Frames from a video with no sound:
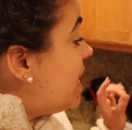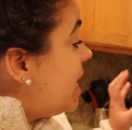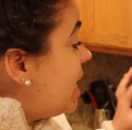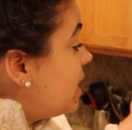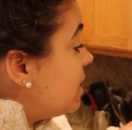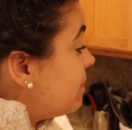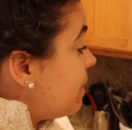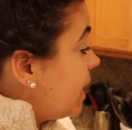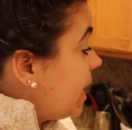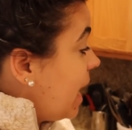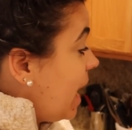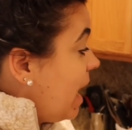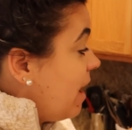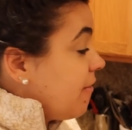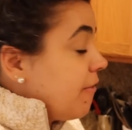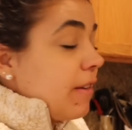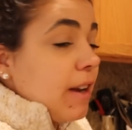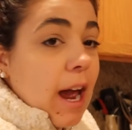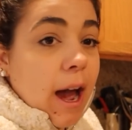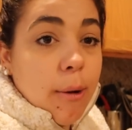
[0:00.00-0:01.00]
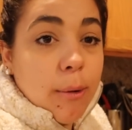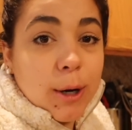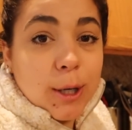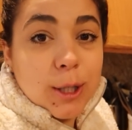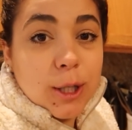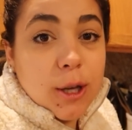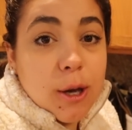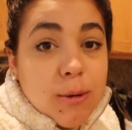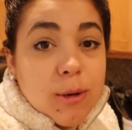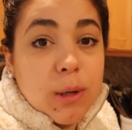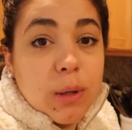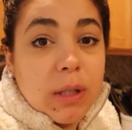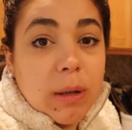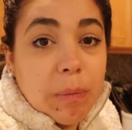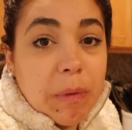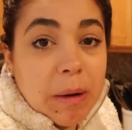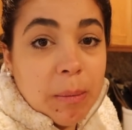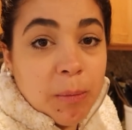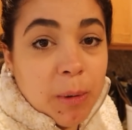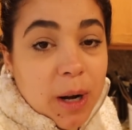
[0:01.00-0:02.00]
in about a half an hour to go do
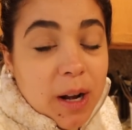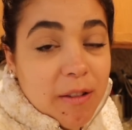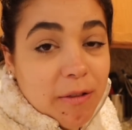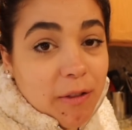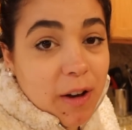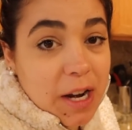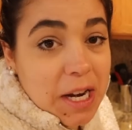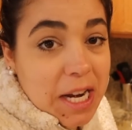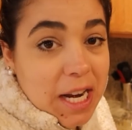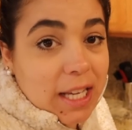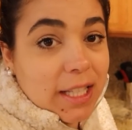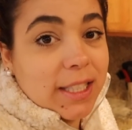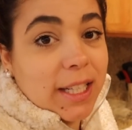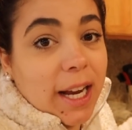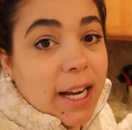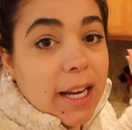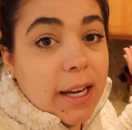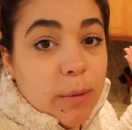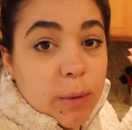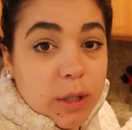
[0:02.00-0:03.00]
something pretty fun and exciting,